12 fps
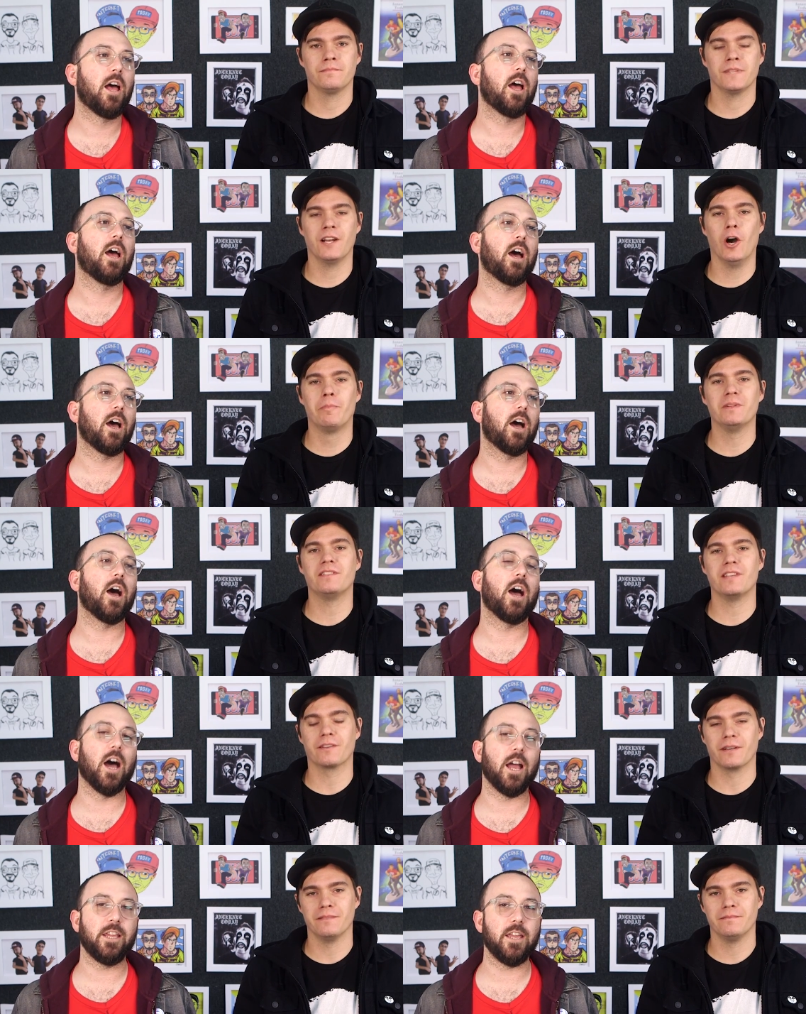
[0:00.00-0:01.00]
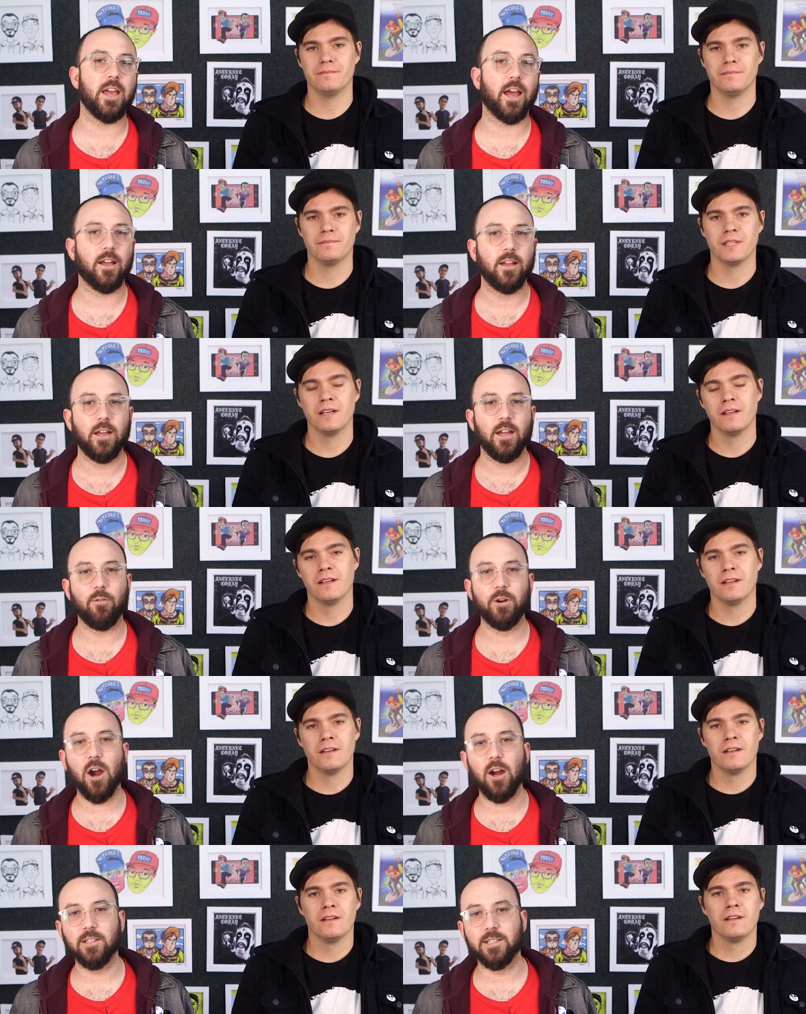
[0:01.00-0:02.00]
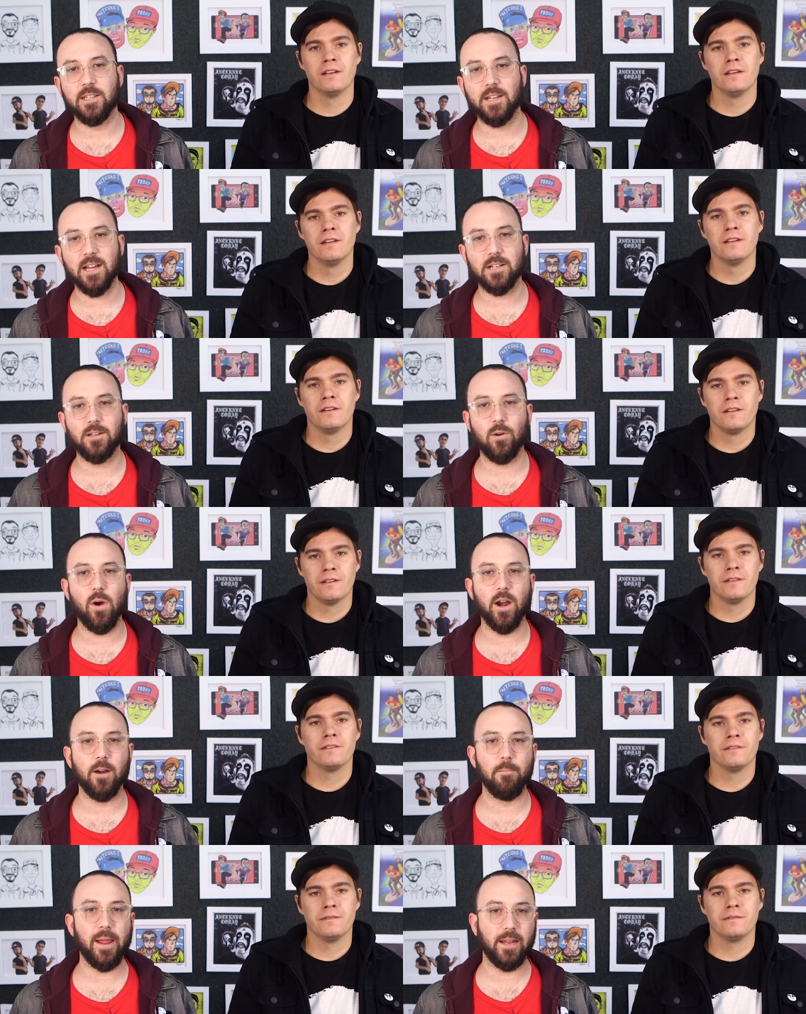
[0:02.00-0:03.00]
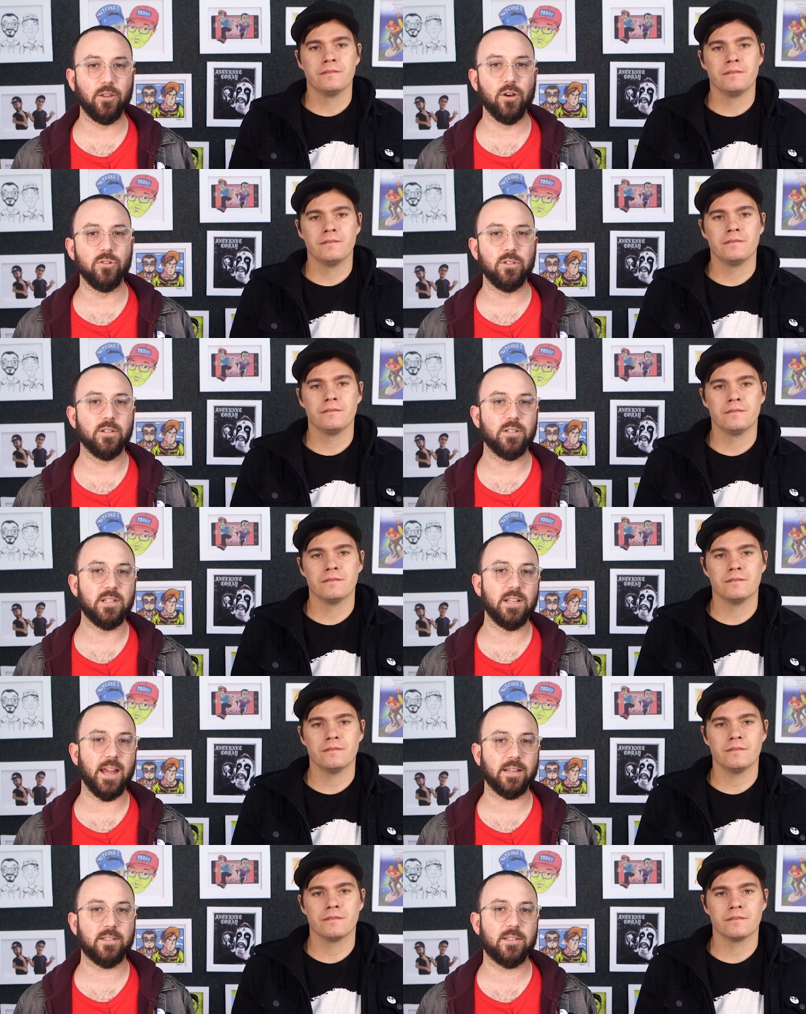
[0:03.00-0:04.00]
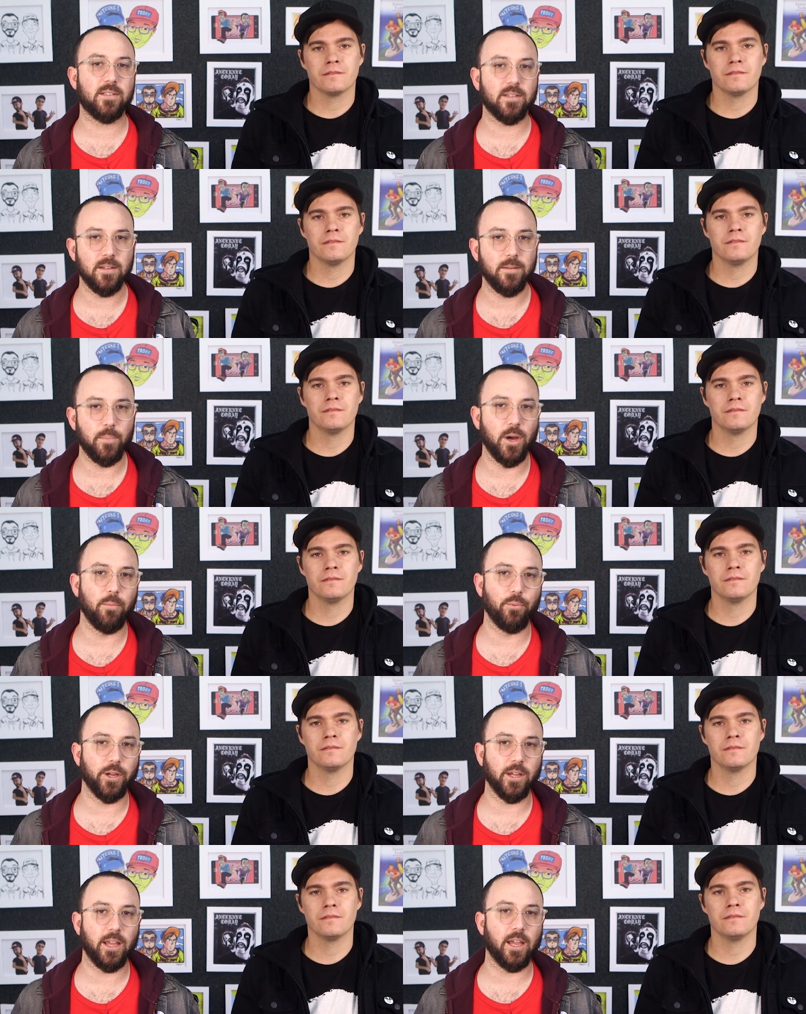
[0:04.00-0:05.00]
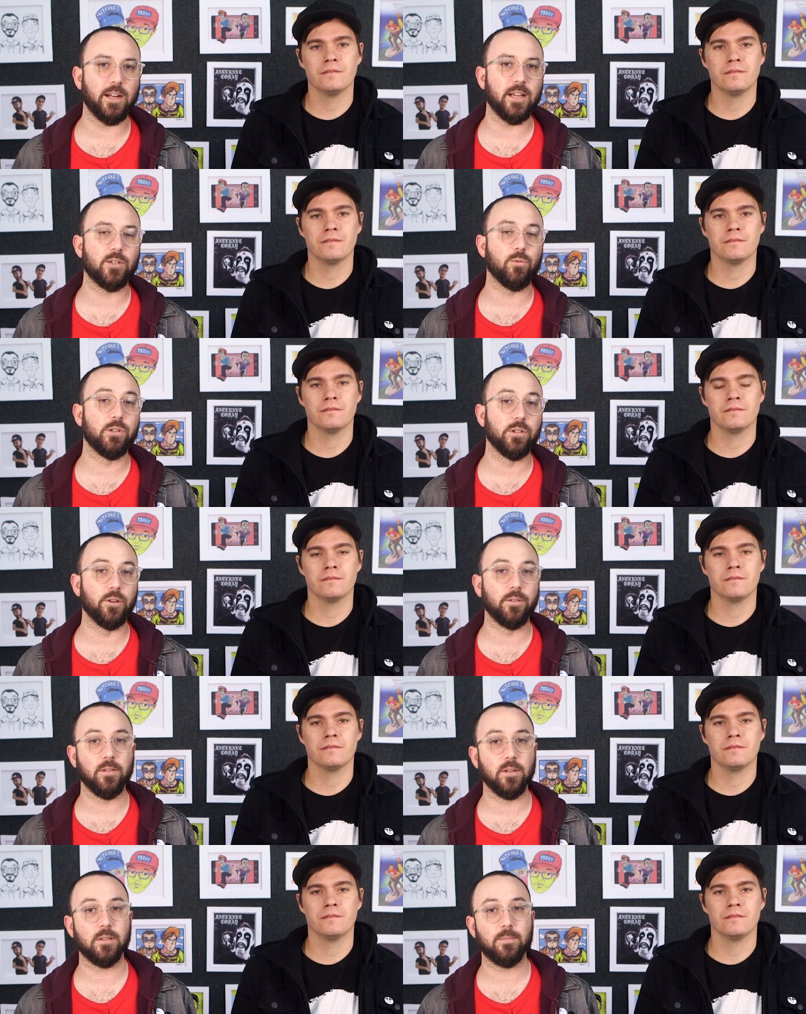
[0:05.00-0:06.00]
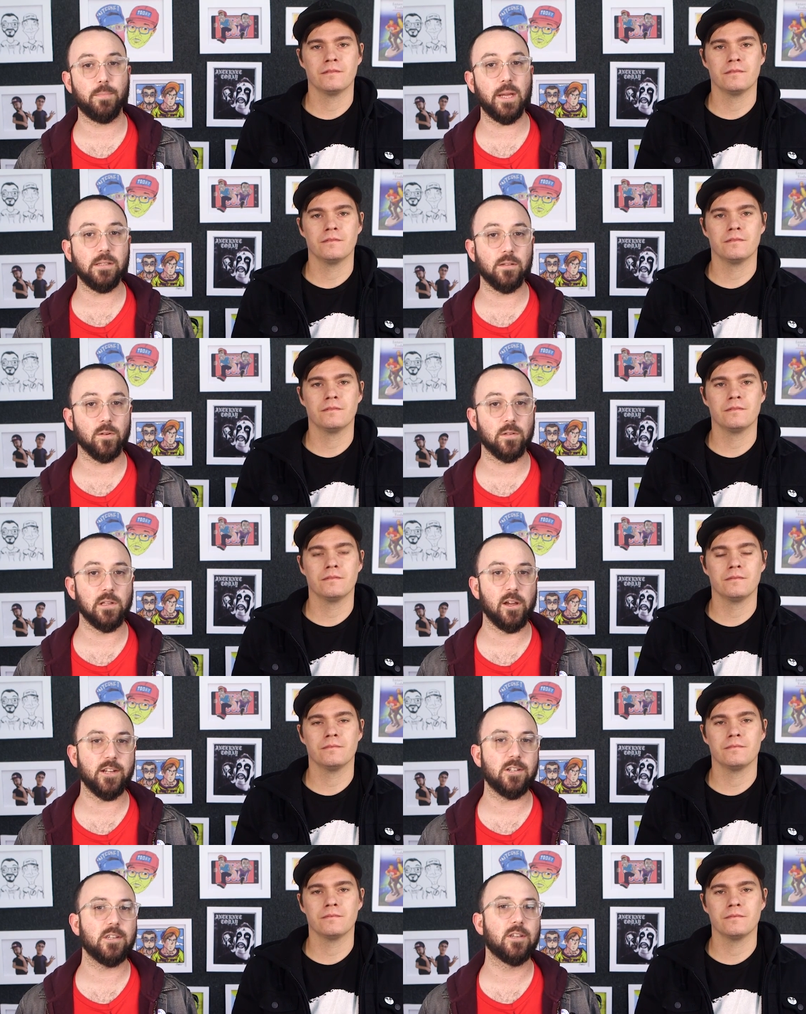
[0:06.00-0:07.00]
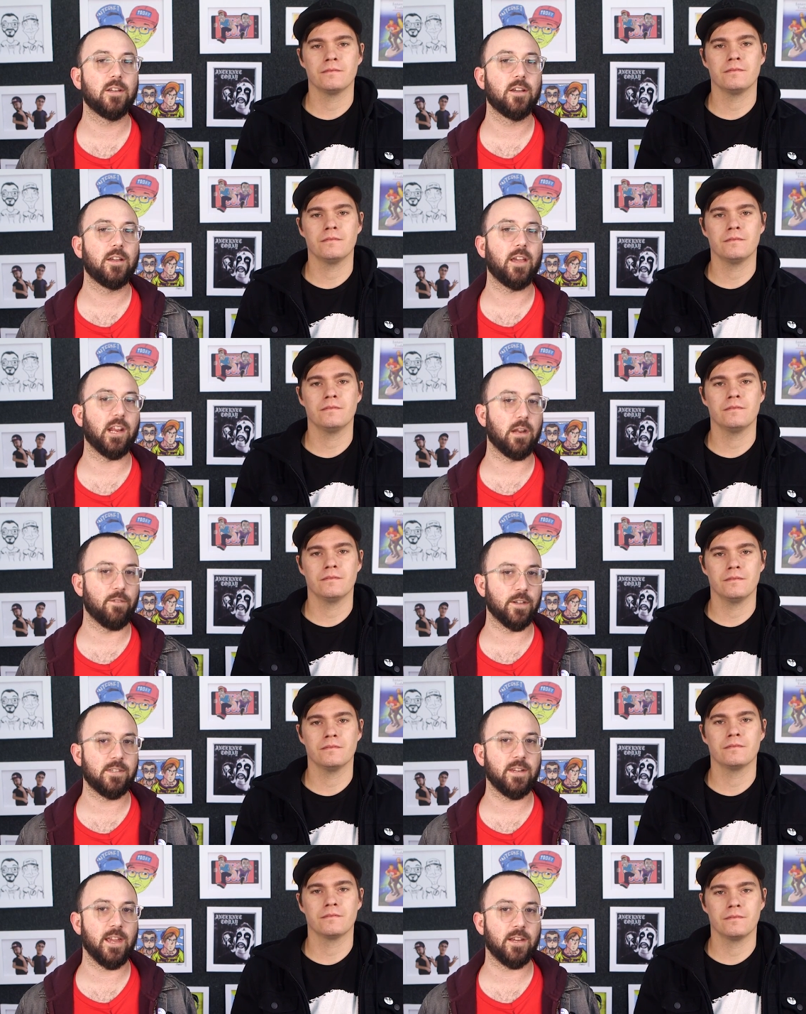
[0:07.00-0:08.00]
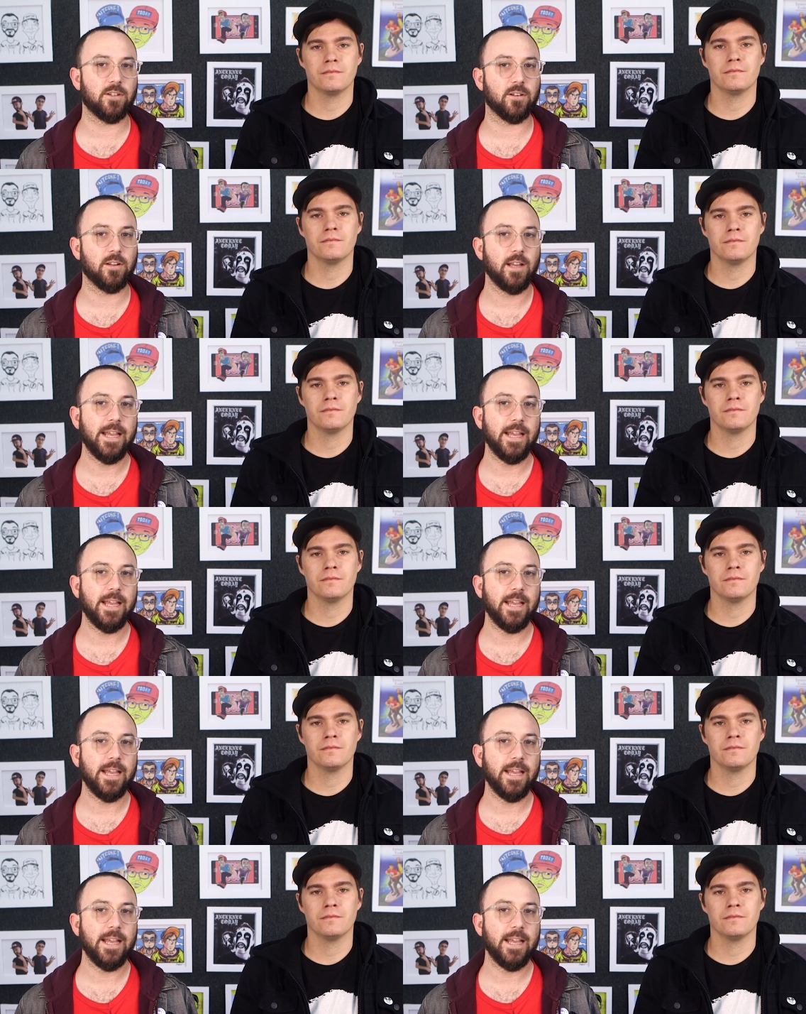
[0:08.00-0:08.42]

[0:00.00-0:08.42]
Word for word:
Speaker 1: an open secret. Yeah. Regardless, the National Enquirer made those sexts public, and as a result of this, Bezos launched an investigation,